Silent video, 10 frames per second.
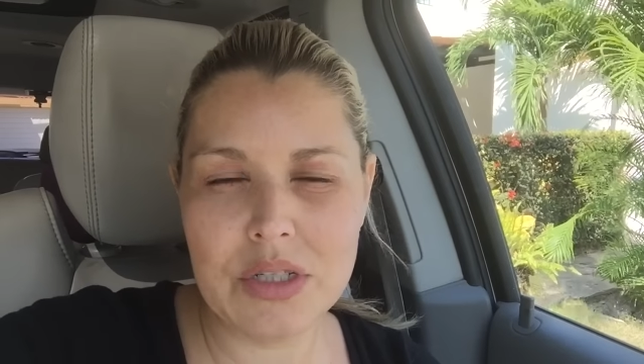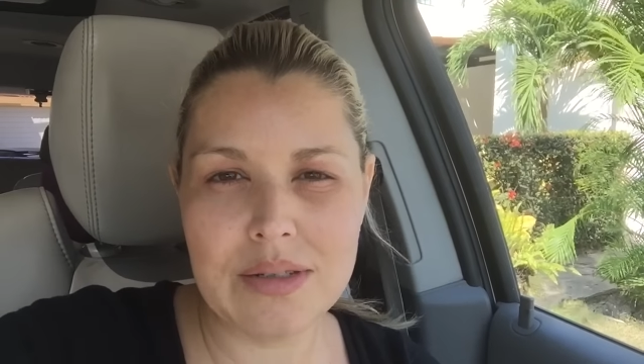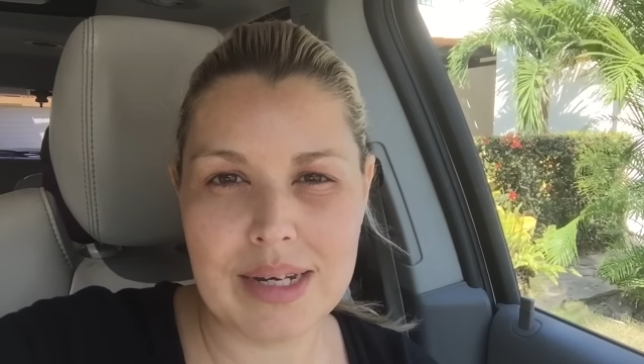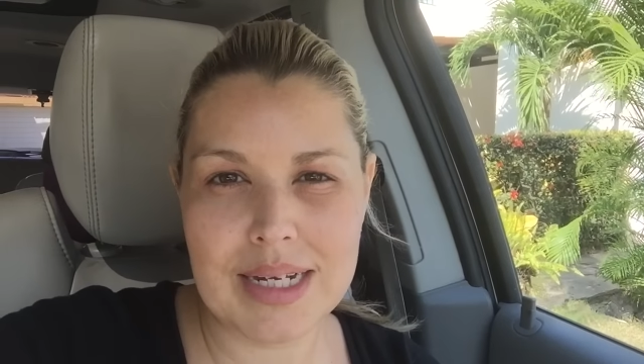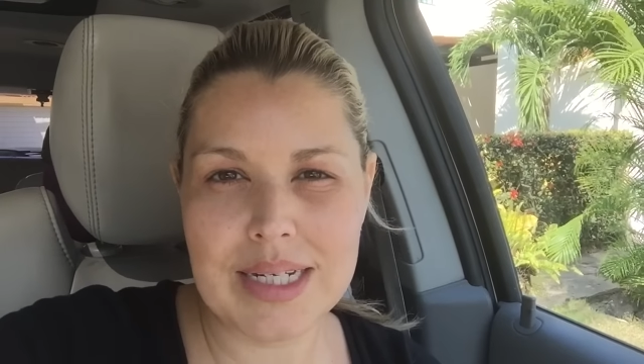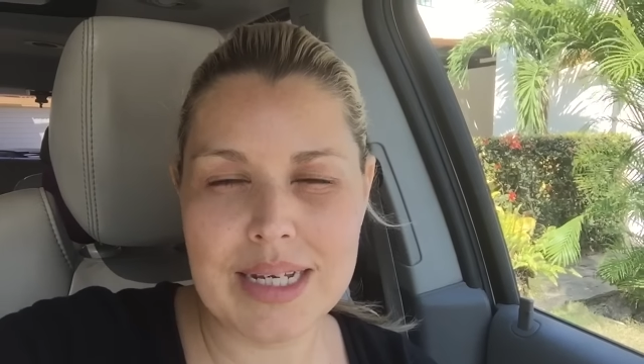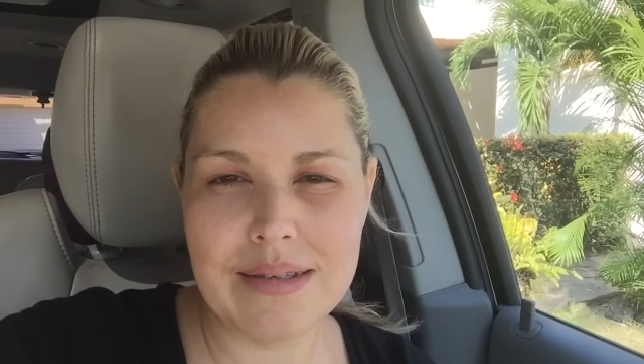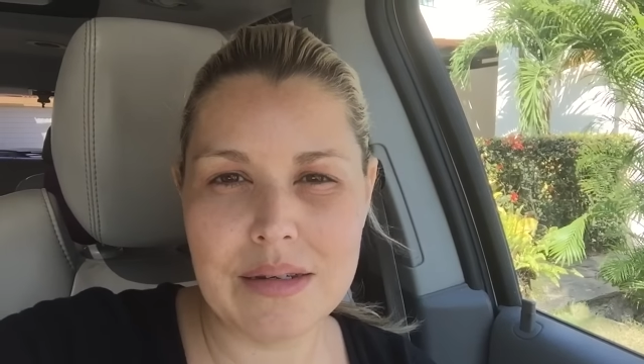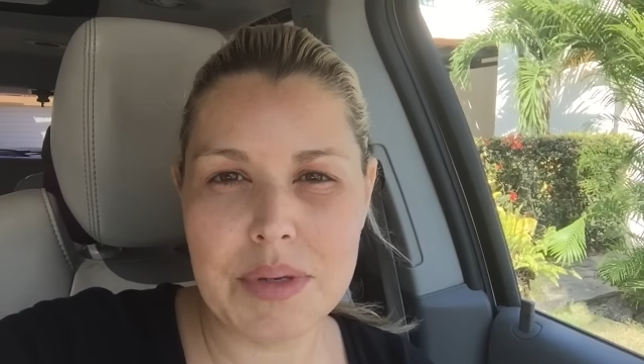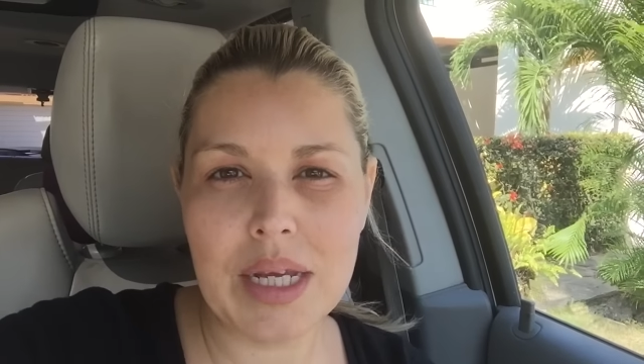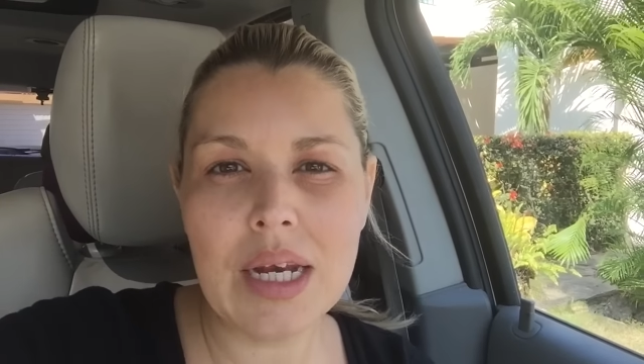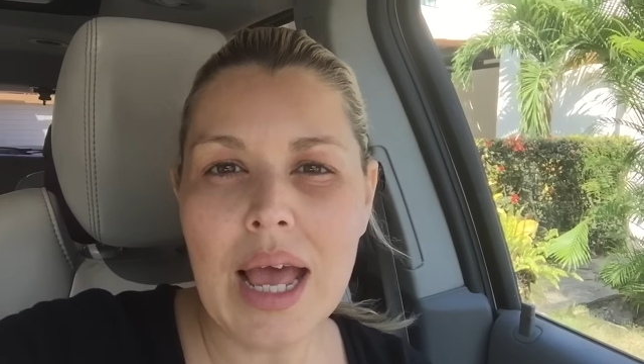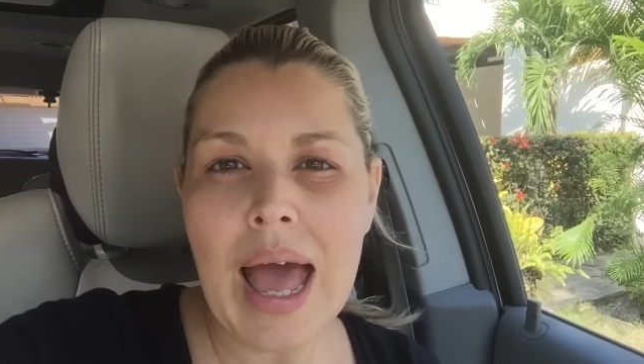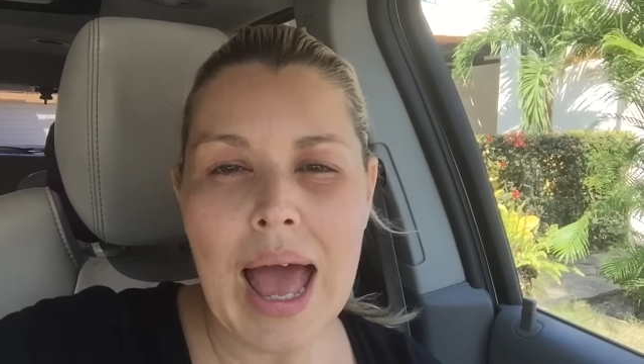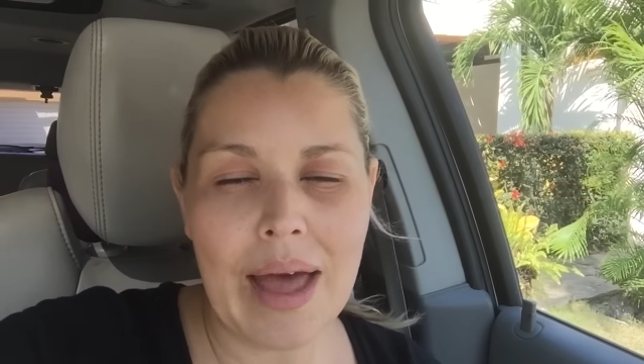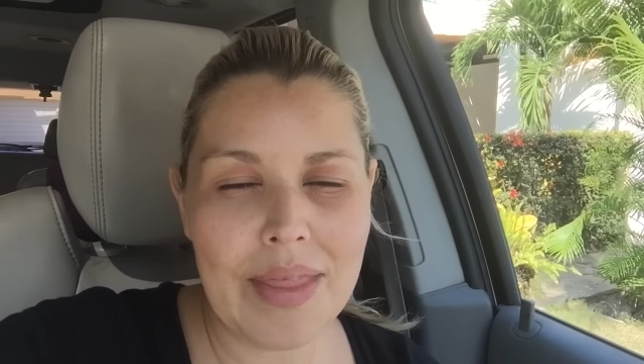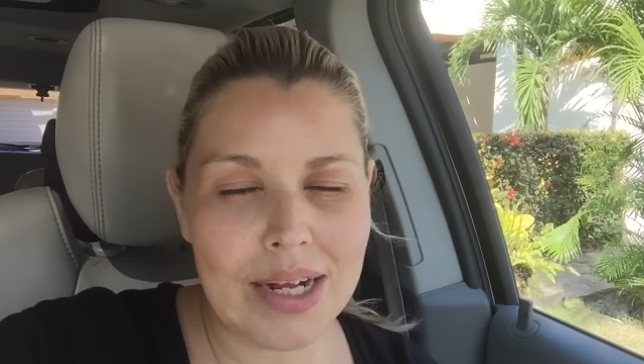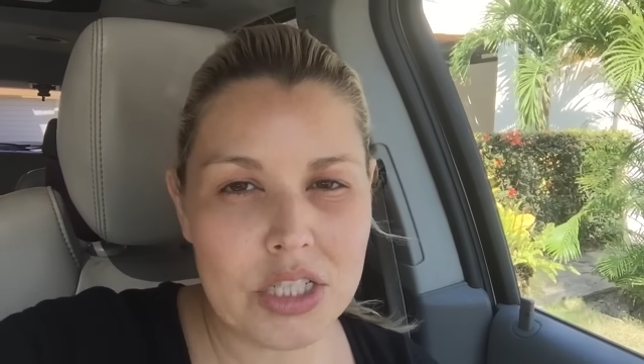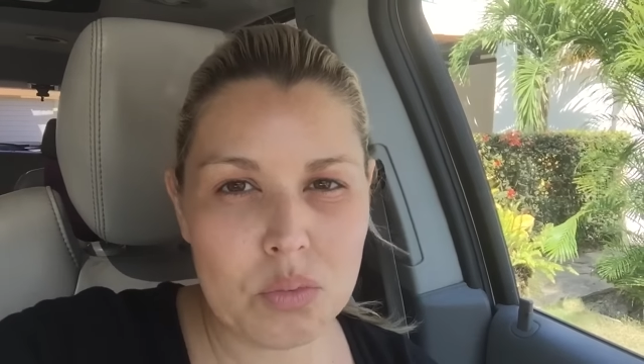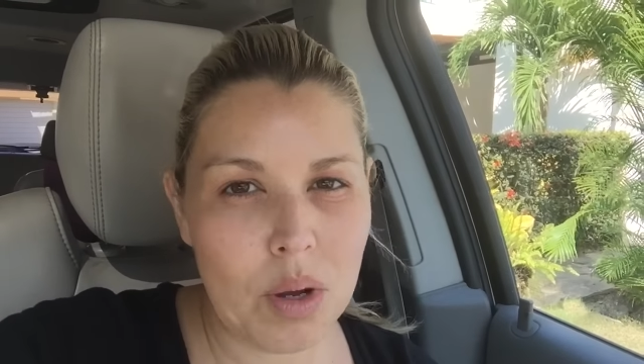which is an antihistamine, and
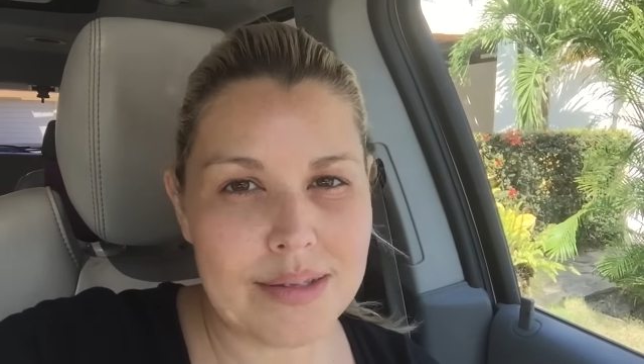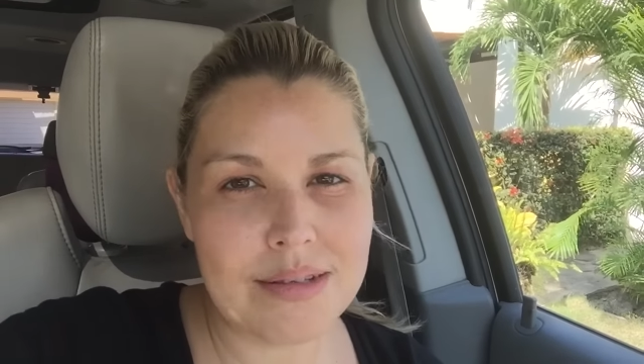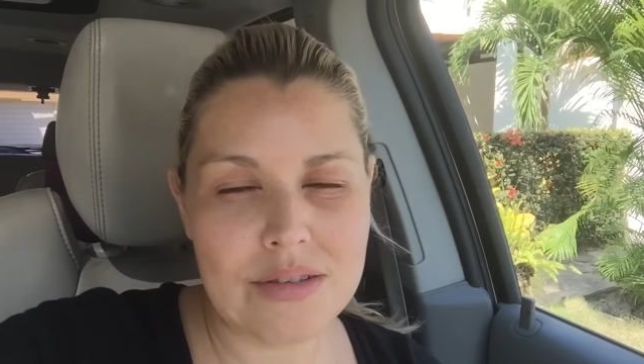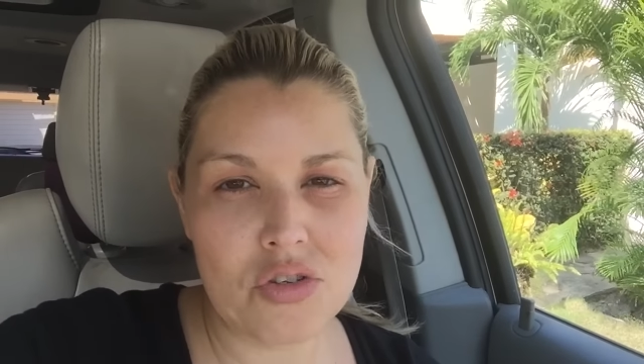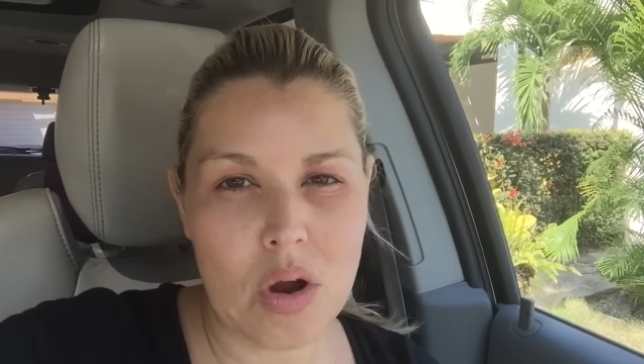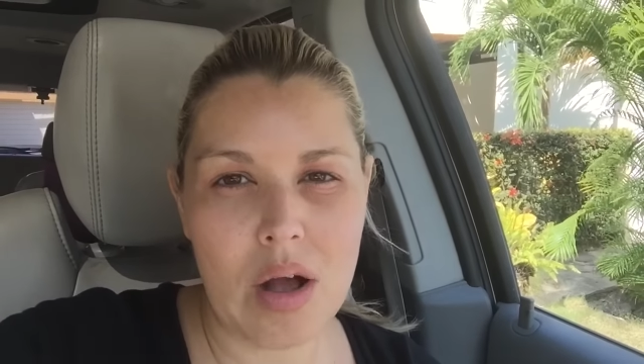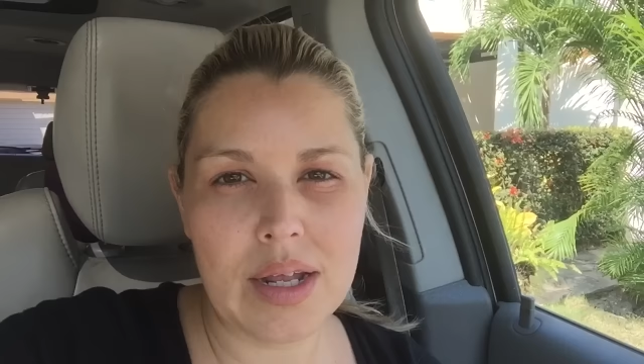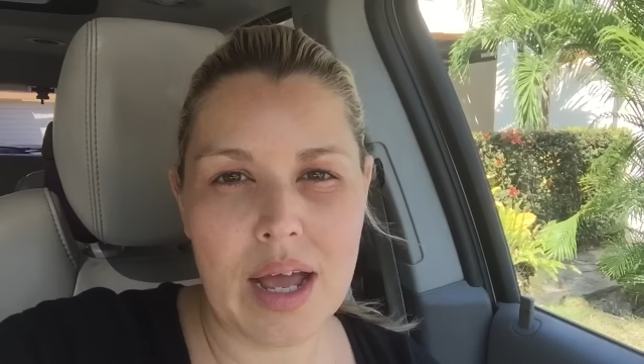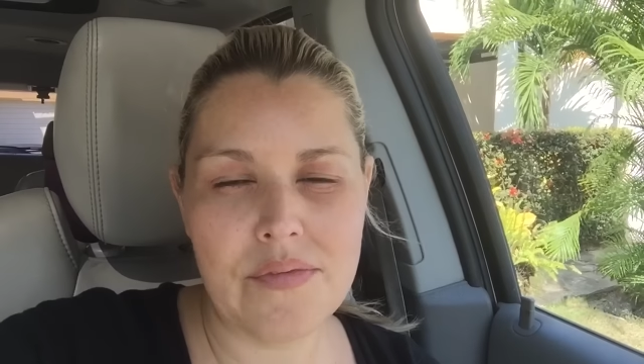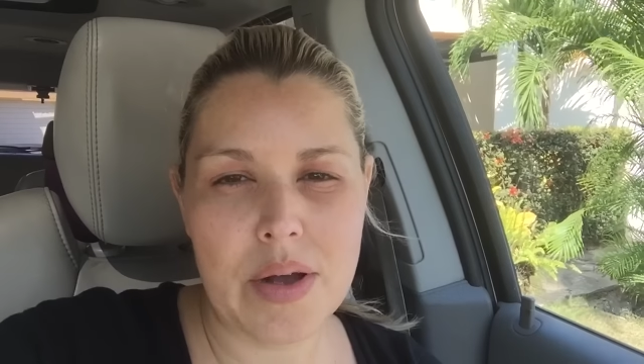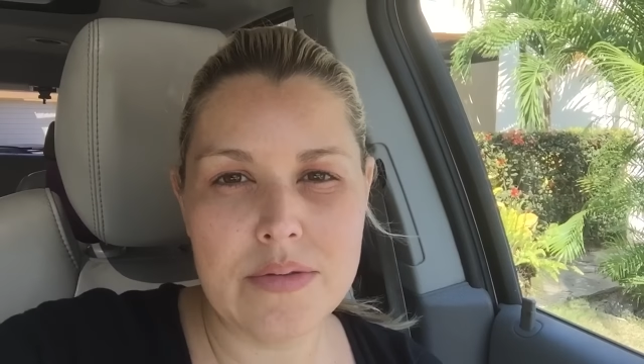that just wasn't strong enough.